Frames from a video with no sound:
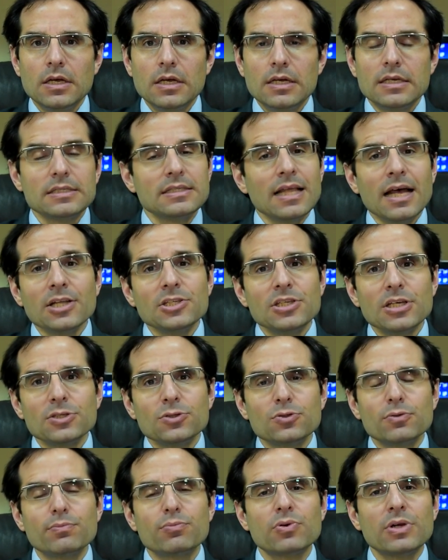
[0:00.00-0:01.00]
is not
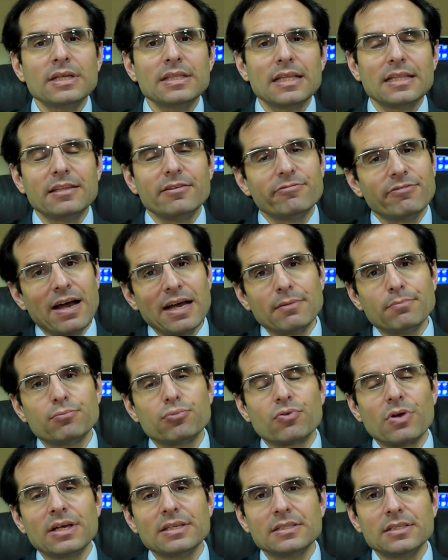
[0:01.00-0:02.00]
just to bring the divine
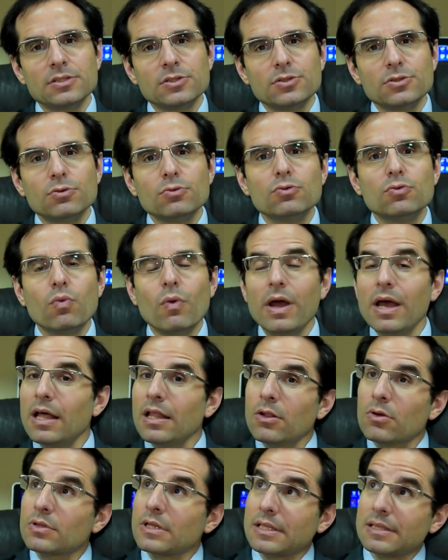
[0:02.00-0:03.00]
presence to
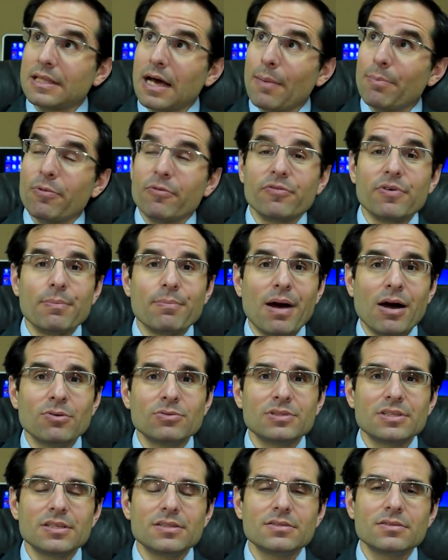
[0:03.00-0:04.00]
dwell on the top of a
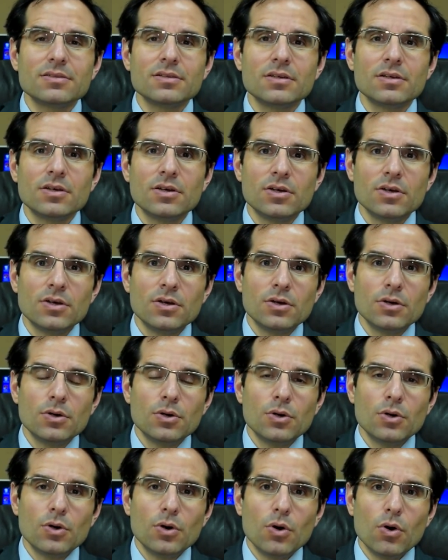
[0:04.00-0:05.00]
mountain
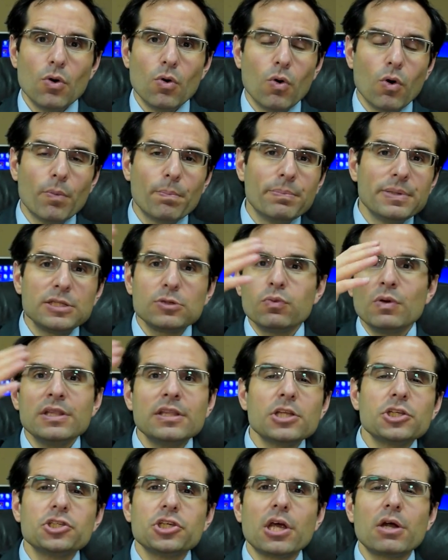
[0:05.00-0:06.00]
or between
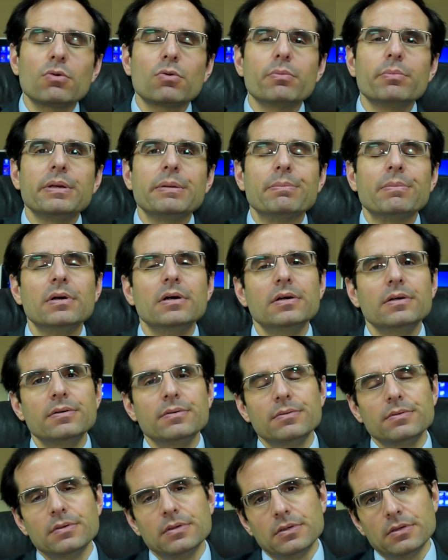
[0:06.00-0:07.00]
the cherubim.
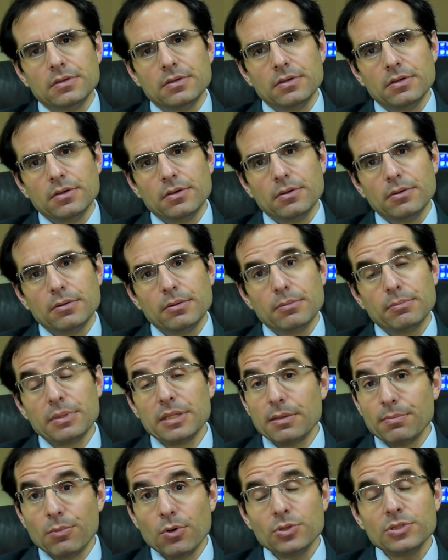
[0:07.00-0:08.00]
But
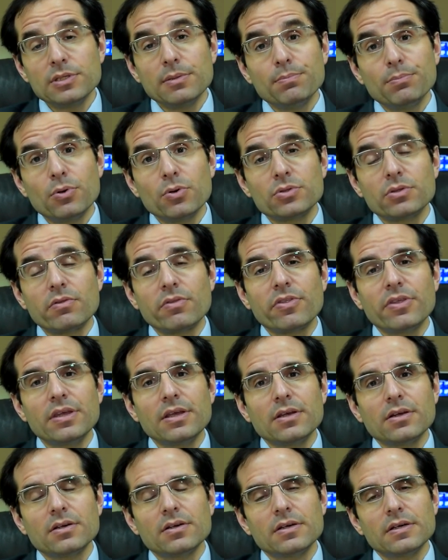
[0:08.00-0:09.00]
the most important
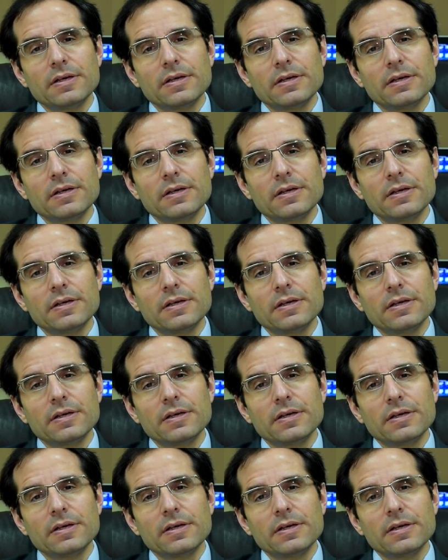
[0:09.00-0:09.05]
thing